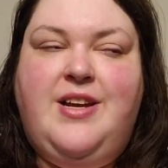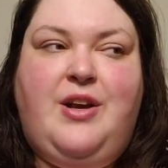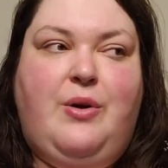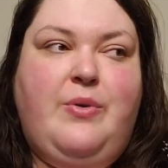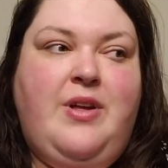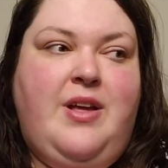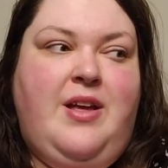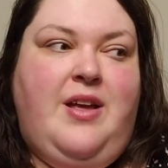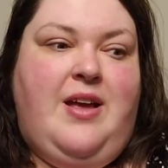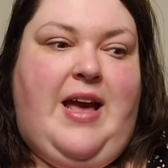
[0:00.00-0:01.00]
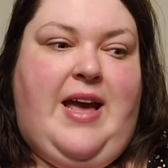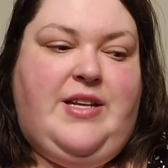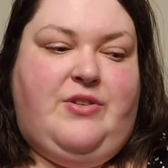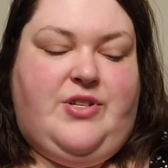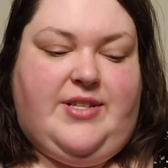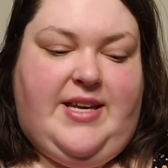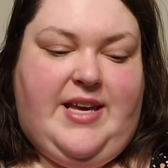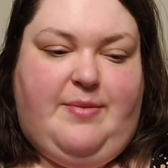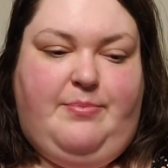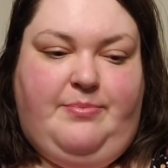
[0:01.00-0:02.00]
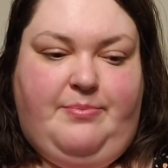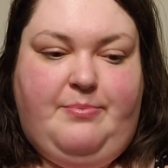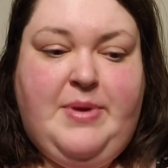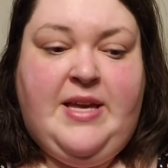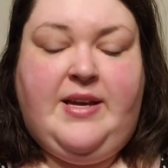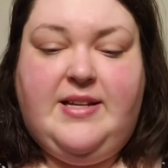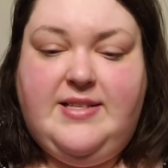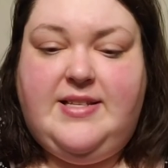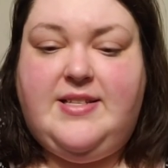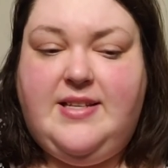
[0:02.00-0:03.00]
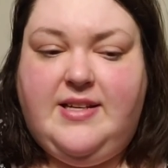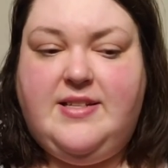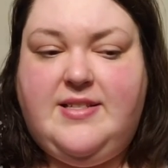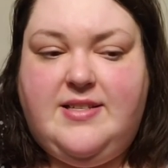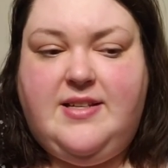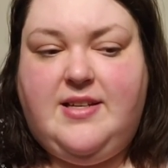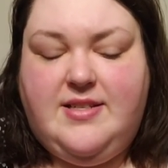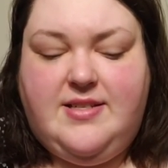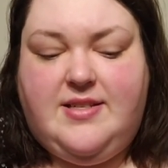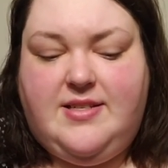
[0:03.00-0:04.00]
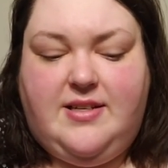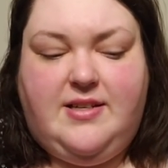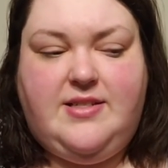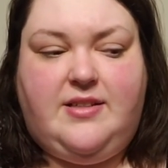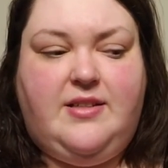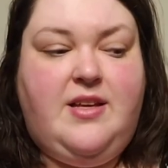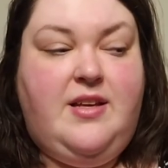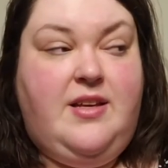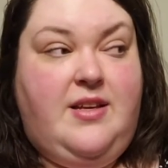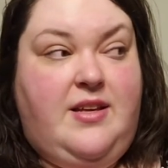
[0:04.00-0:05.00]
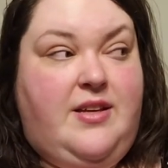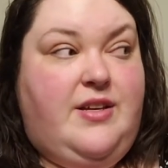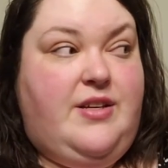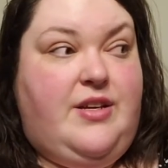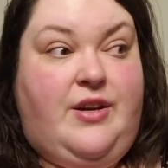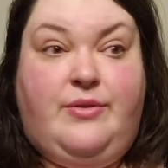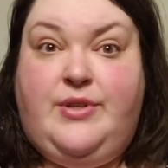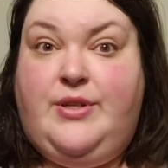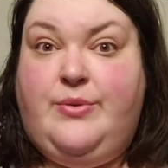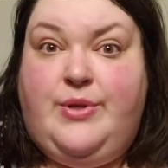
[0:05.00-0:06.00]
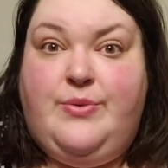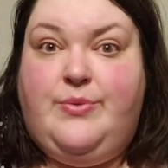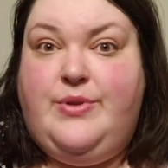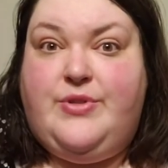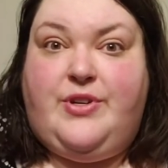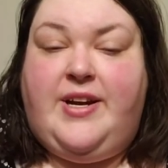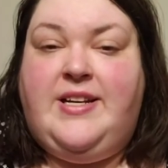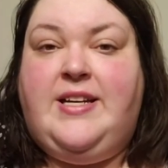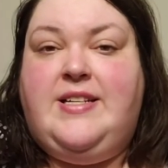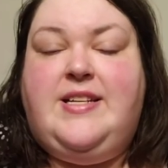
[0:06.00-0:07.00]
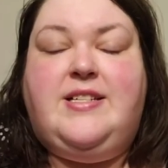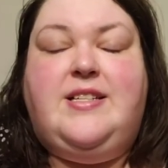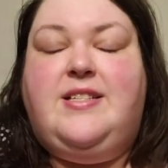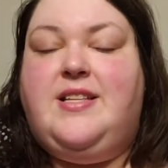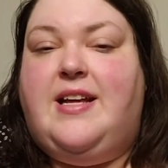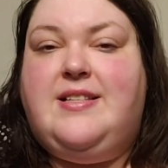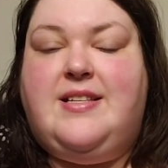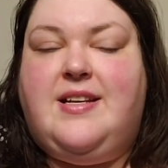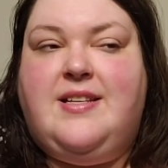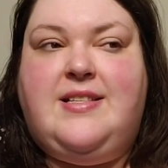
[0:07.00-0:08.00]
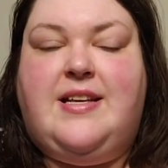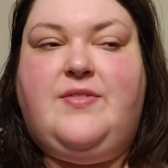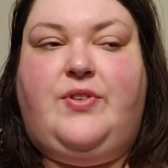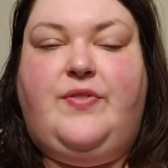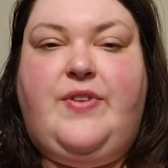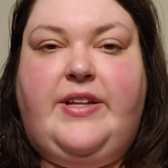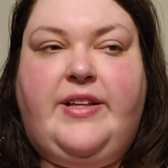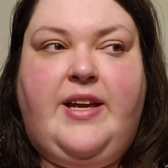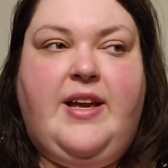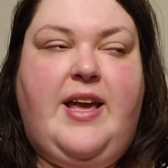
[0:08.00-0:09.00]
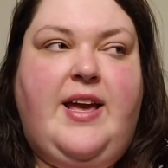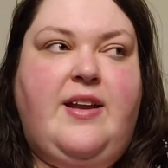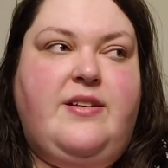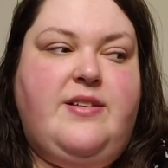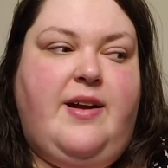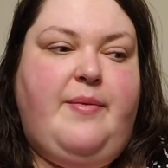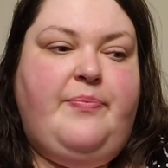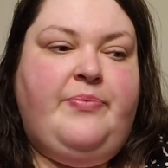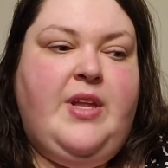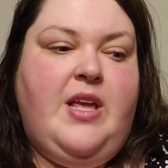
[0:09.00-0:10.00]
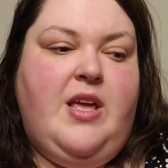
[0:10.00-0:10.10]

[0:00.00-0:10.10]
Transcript: you know, and you just keep being consistent, consistent, consistent until you know, you, you, you start getting addicted to that successful feeling. And um,